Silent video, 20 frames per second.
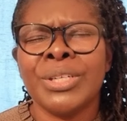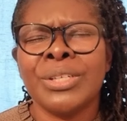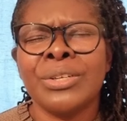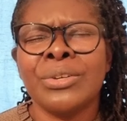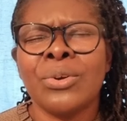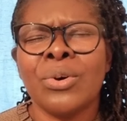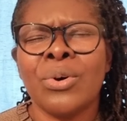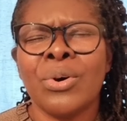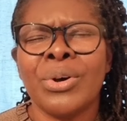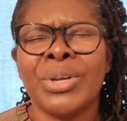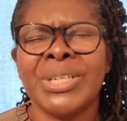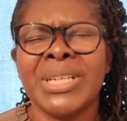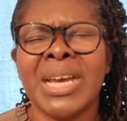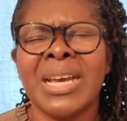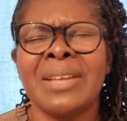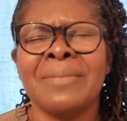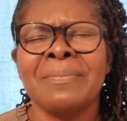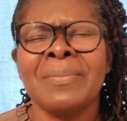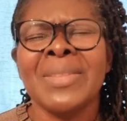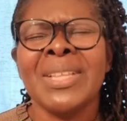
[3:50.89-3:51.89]
Lord,
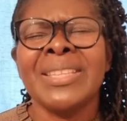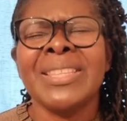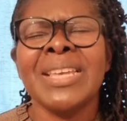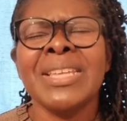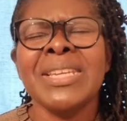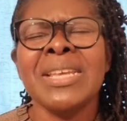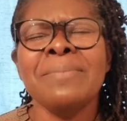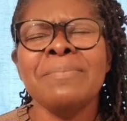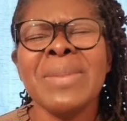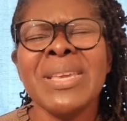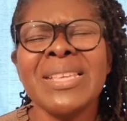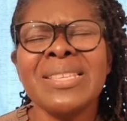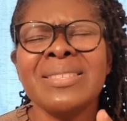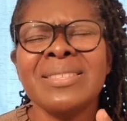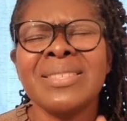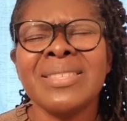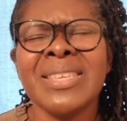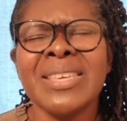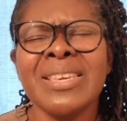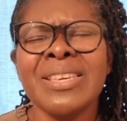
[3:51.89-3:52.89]
that they may
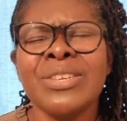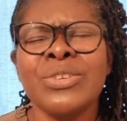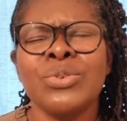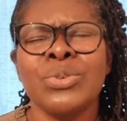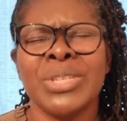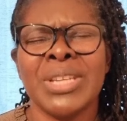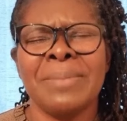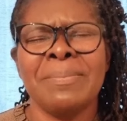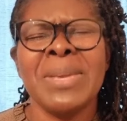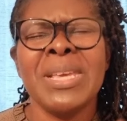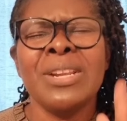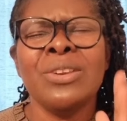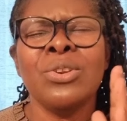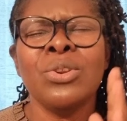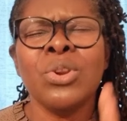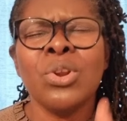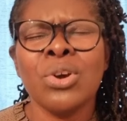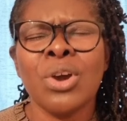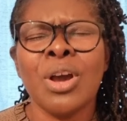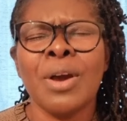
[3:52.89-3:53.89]
seek you, they may
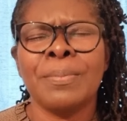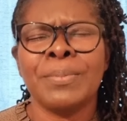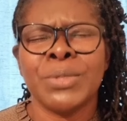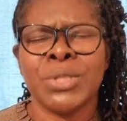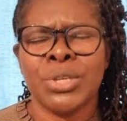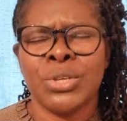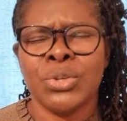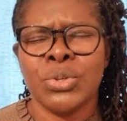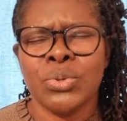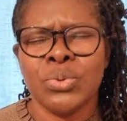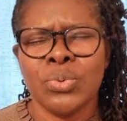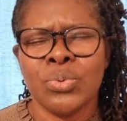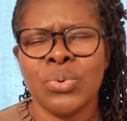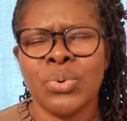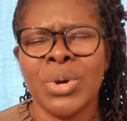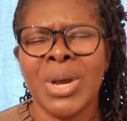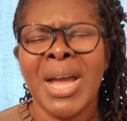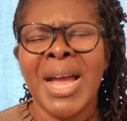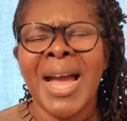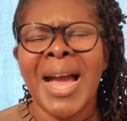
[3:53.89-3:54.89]
look up to
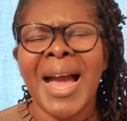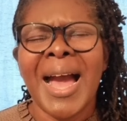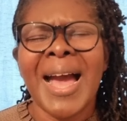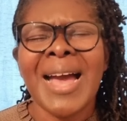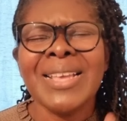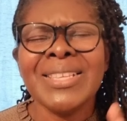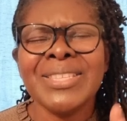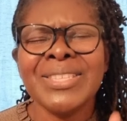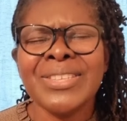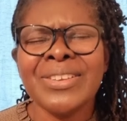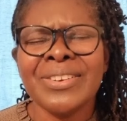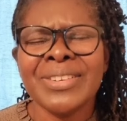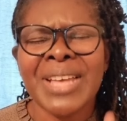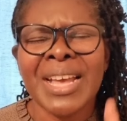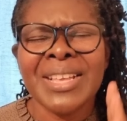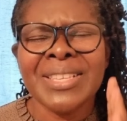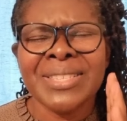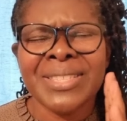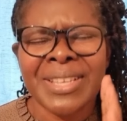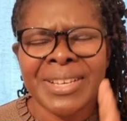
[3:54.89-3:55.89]
you
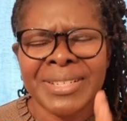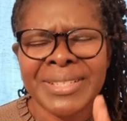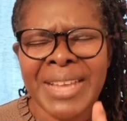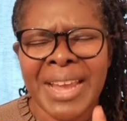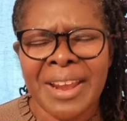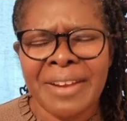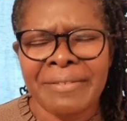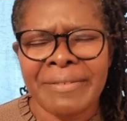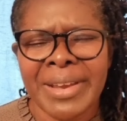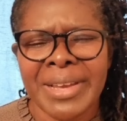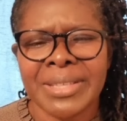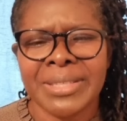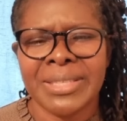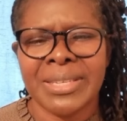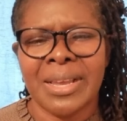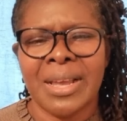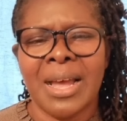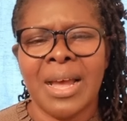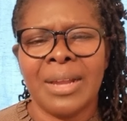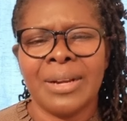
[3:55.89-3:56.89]
as their director,
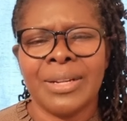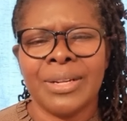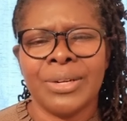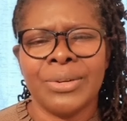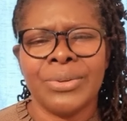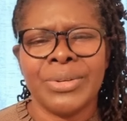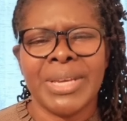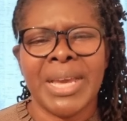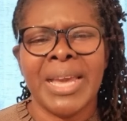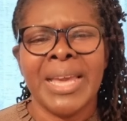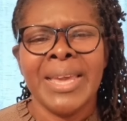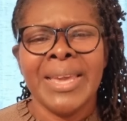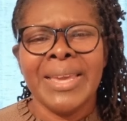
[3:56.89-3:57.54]
hallelujah,